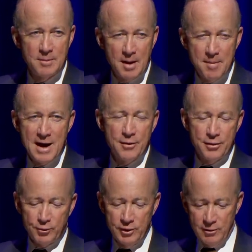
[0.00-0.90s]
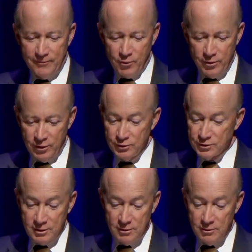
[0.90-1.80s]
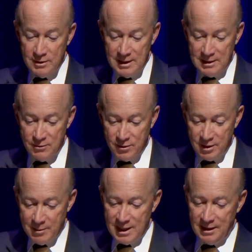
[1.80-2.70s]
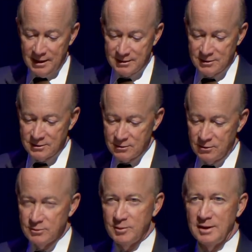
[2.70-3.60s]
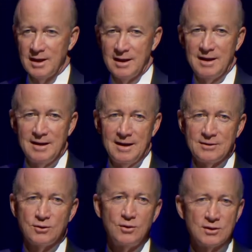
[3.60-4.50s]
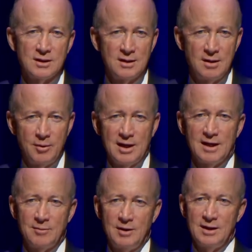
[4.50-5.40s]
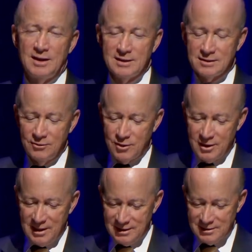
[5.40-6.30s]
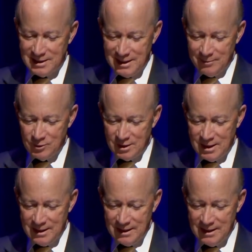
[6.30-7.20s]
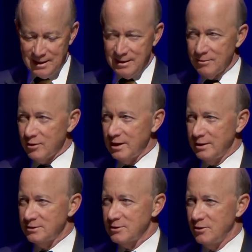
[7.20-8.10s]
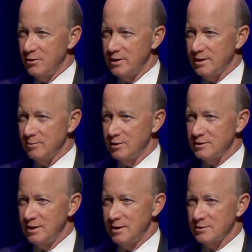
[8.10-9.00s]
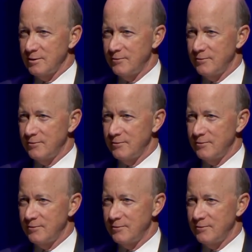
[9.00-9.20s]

about 3 or 4 years ago, according to my Alexa search. But as soon as it did, it began to be linked to our guest's name tonight, and rightly so. He can be seen as a